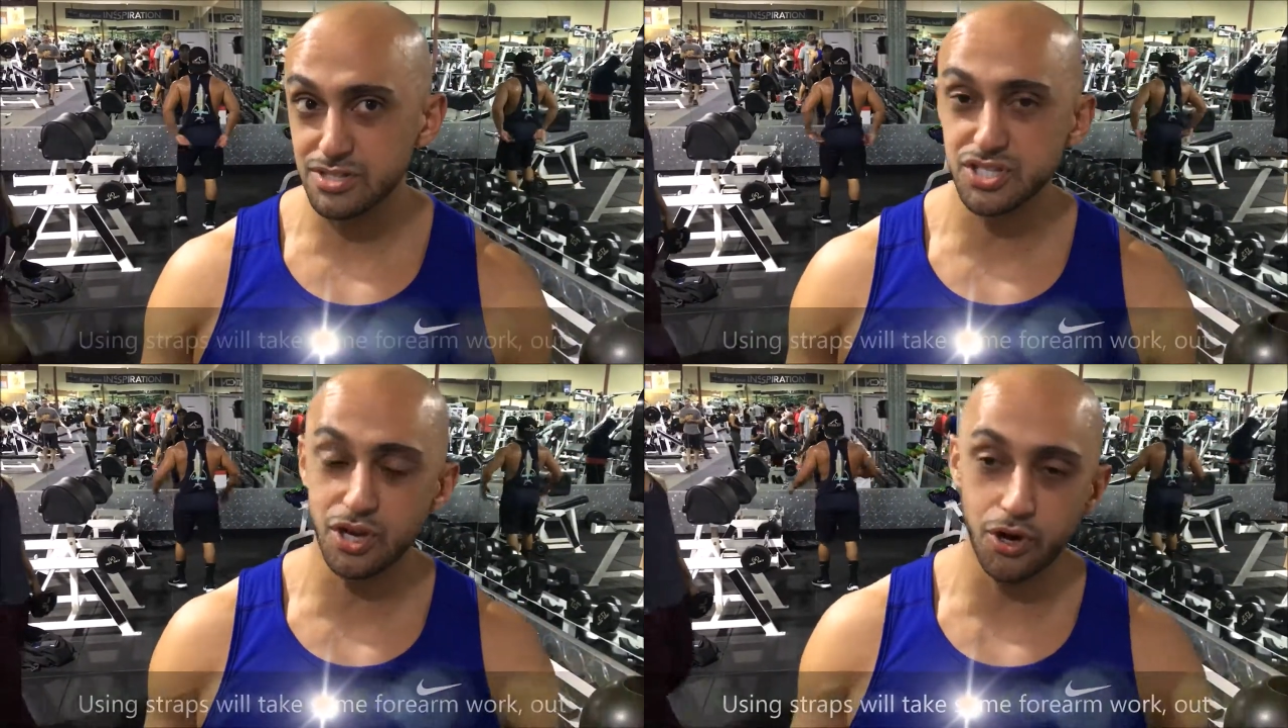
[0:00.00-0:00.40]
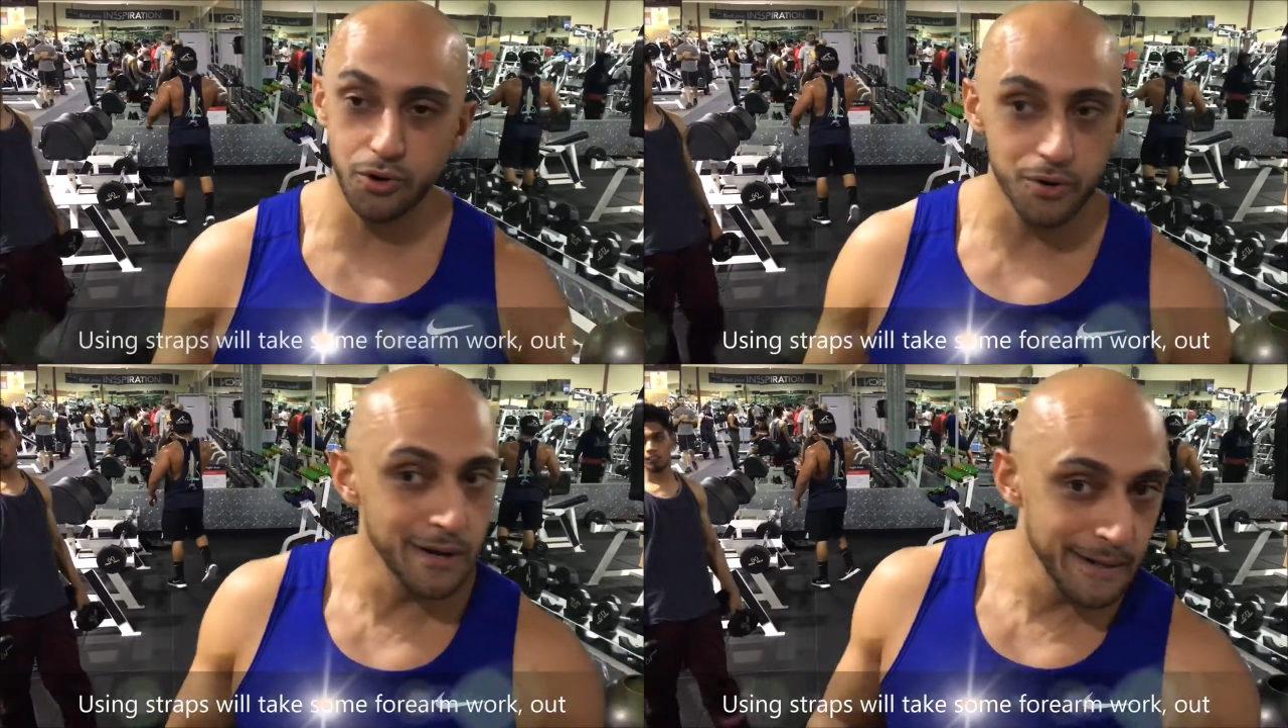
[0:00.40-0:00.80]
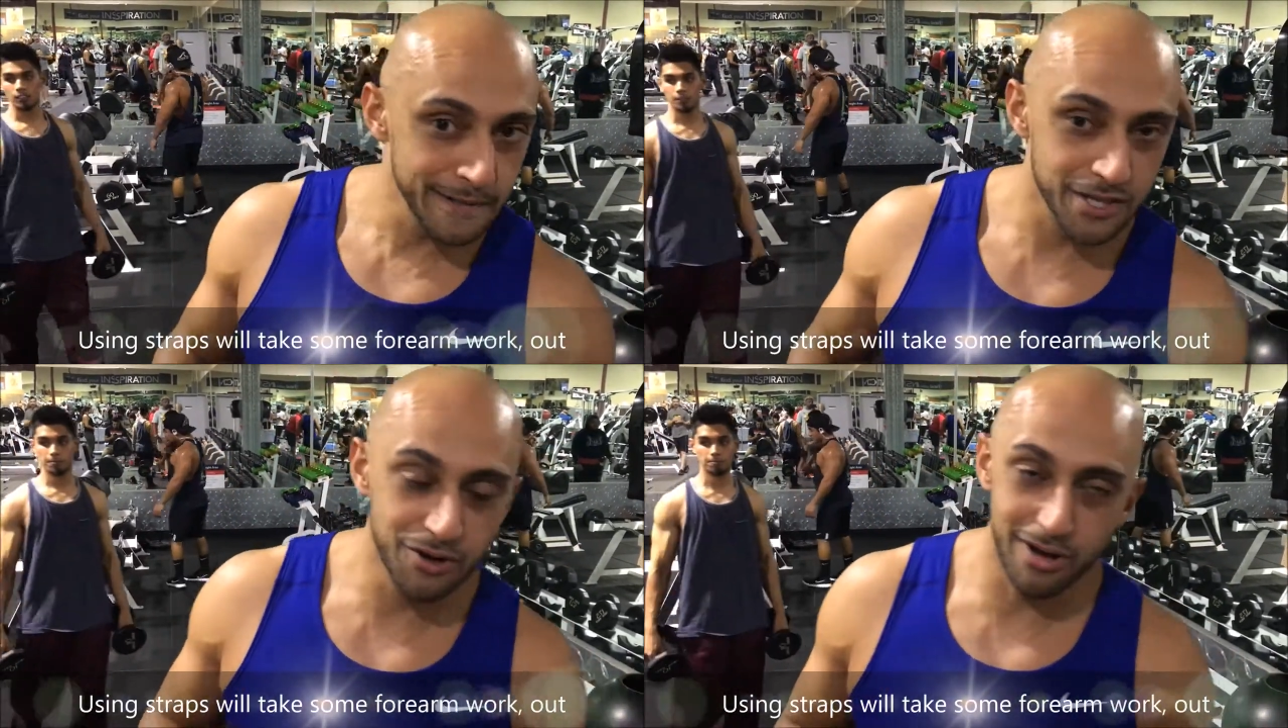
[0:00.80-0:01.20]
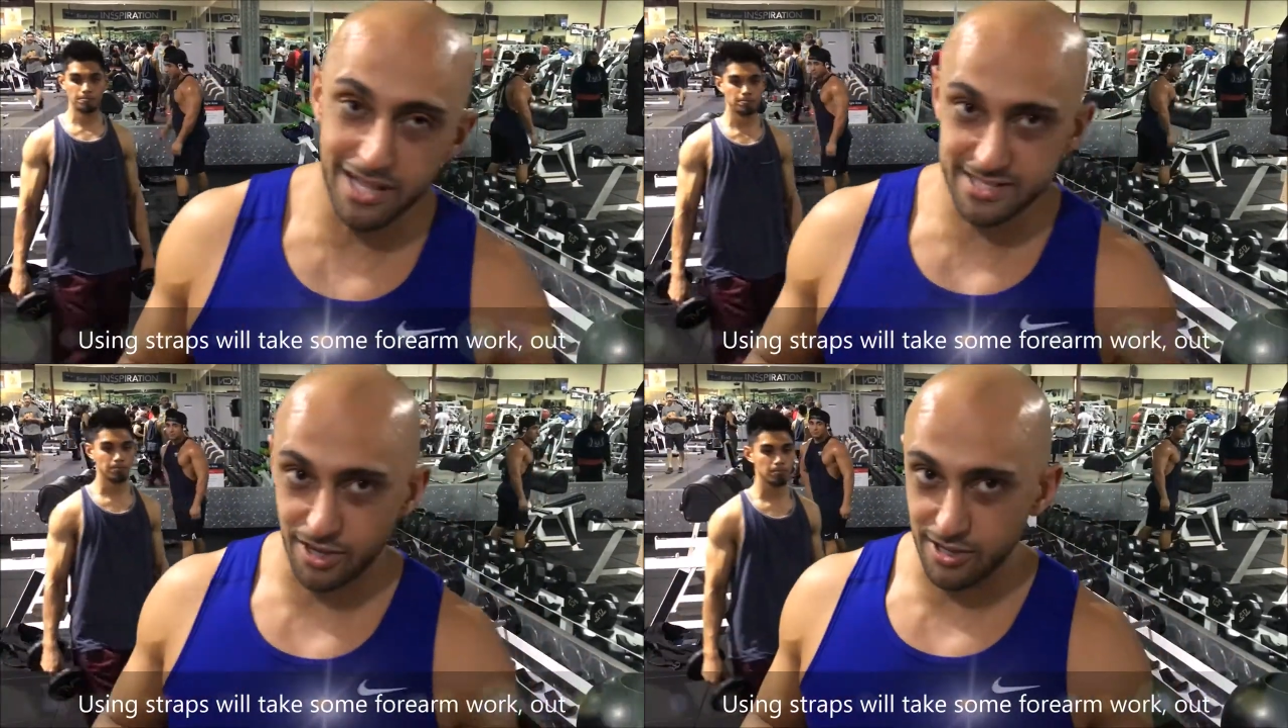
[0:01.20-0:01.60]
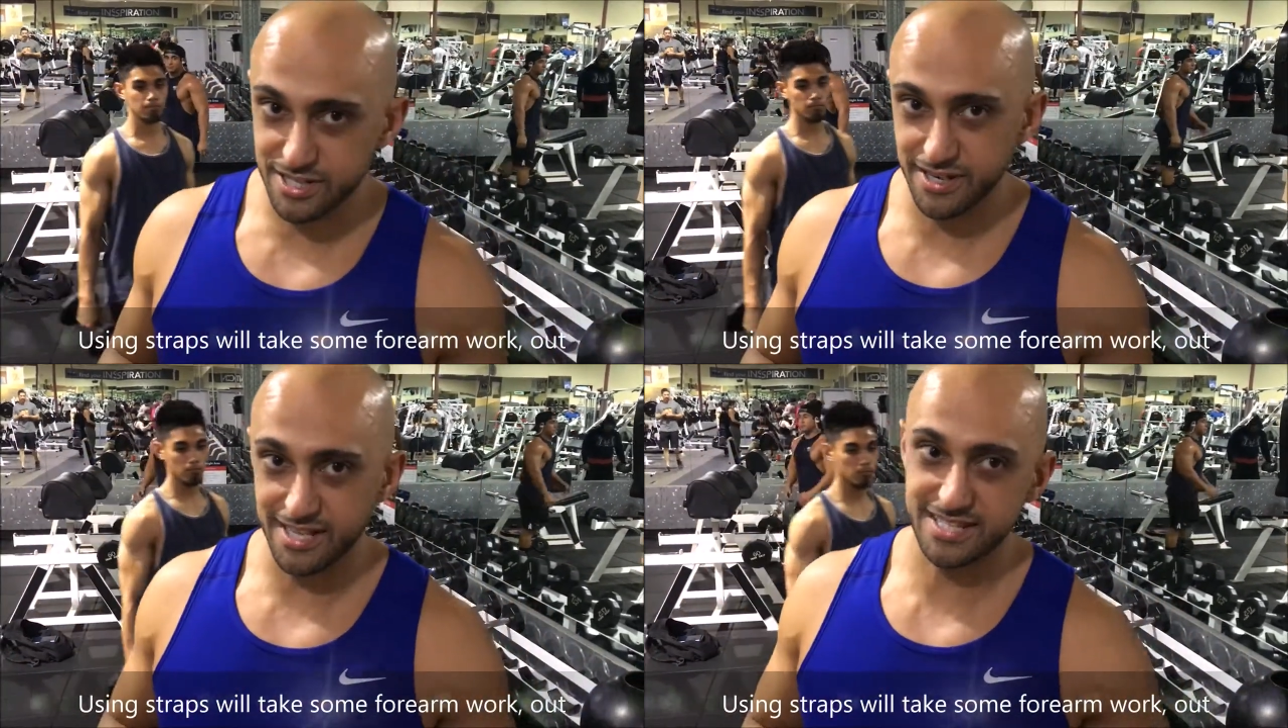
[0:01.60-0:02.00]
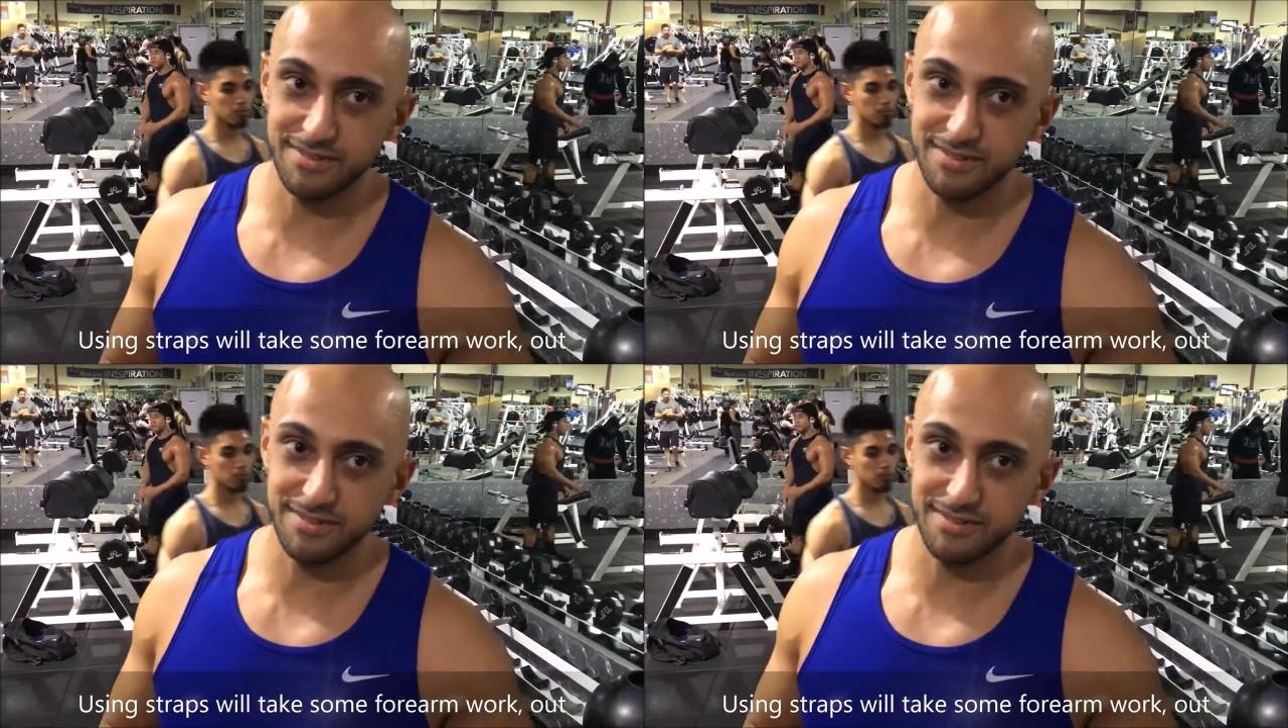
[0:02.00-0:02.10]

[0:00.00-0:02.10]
so you know, I like to alternate.